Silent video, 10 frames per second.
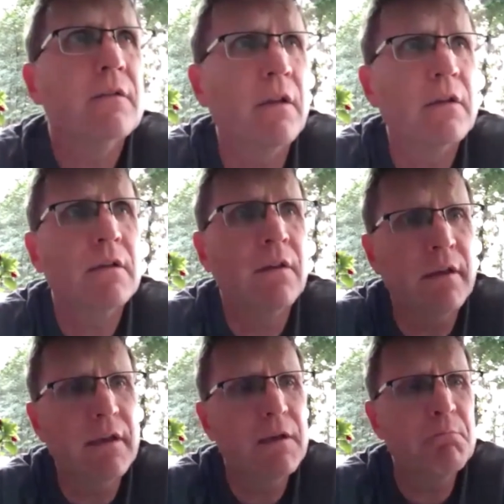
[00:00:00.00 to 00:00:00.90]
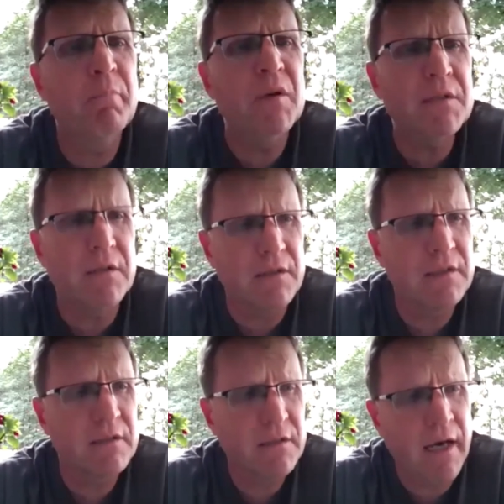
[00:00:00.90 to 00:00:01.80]
the, the
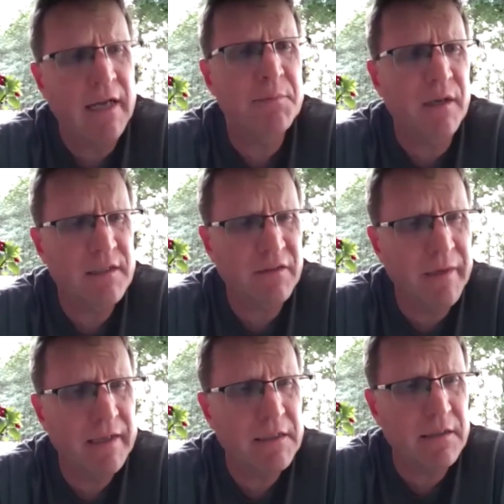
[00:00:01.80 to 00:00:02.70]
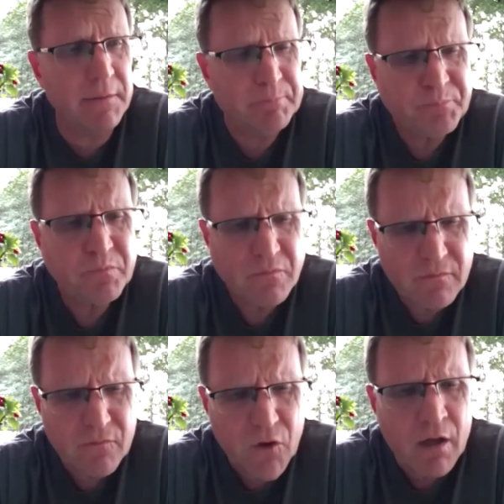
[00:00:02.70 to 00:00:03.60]
business aspects of medicine
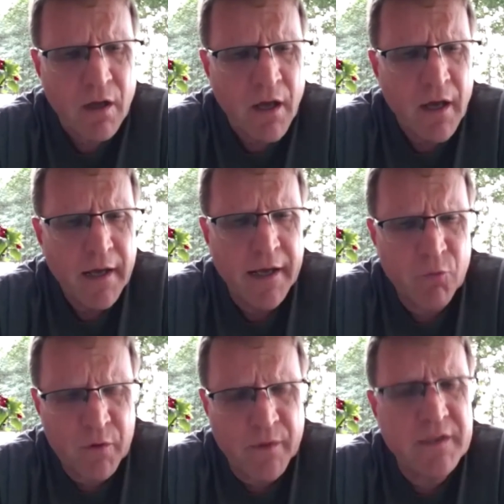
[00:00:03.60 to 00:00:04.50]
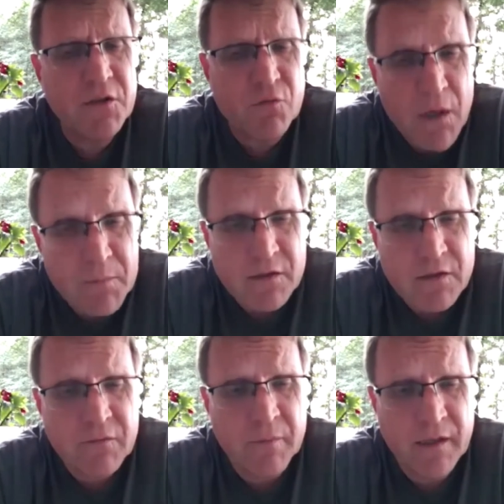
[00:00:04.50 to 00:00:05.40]
it would be
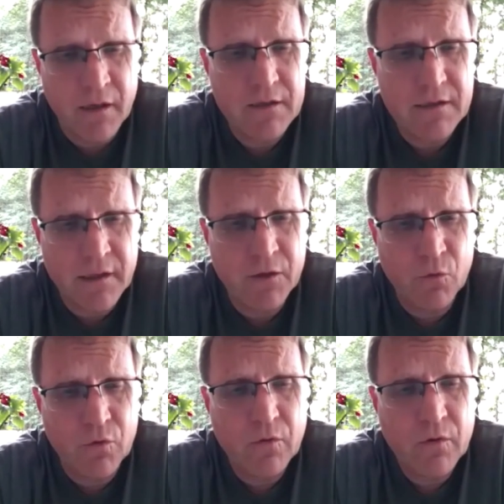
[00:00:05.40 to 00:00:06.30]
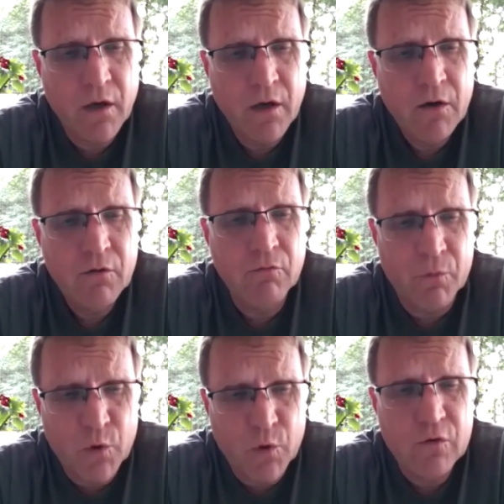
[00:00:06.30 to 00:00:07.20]
disruptive because it will
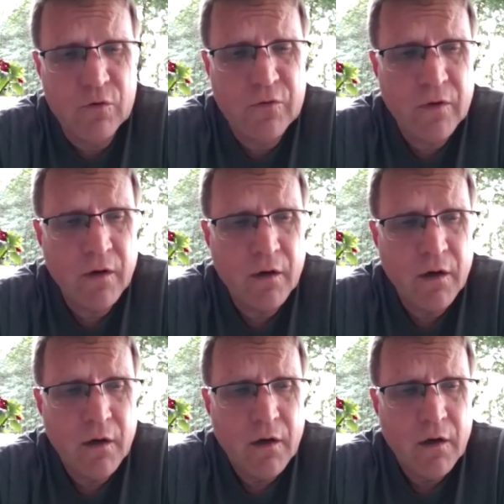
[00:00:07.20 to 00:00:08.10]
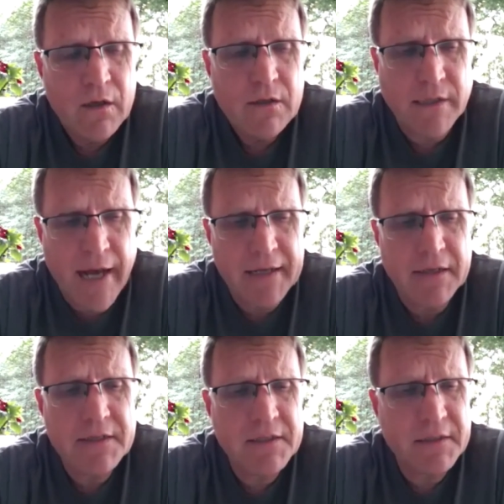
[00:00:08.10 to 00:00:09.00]
remove
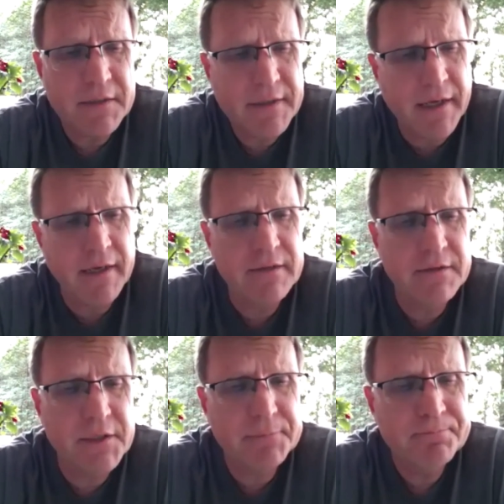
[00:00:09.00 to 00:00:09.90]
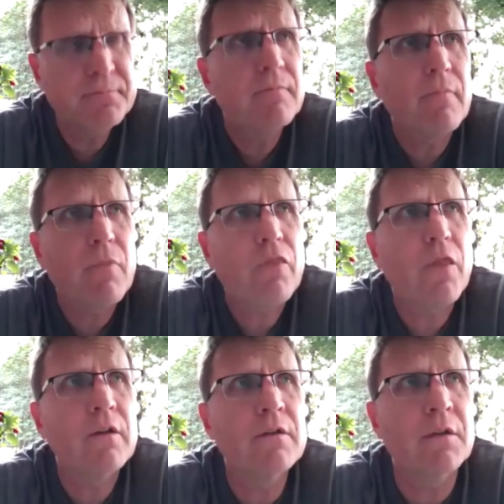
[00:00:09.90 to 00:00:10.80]
status and
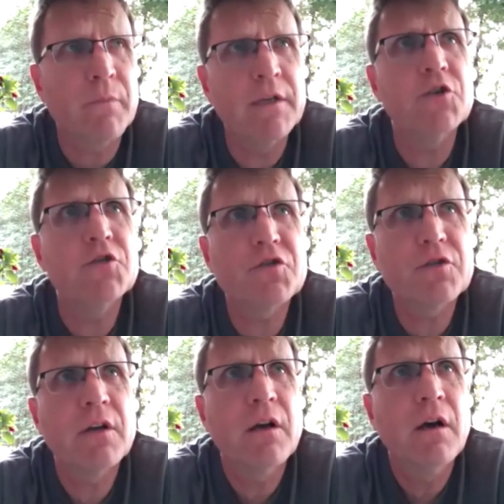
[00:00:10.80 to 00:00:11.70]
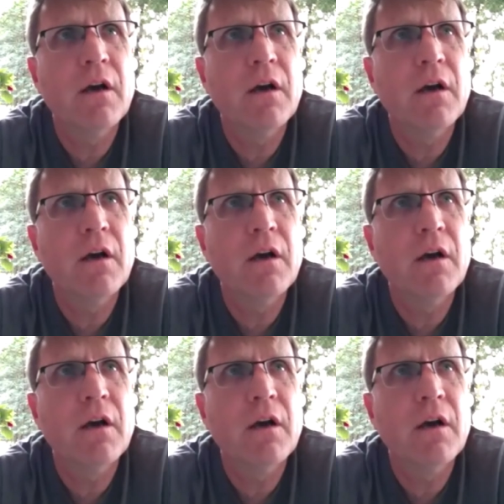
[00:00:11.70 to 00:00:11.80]
diminish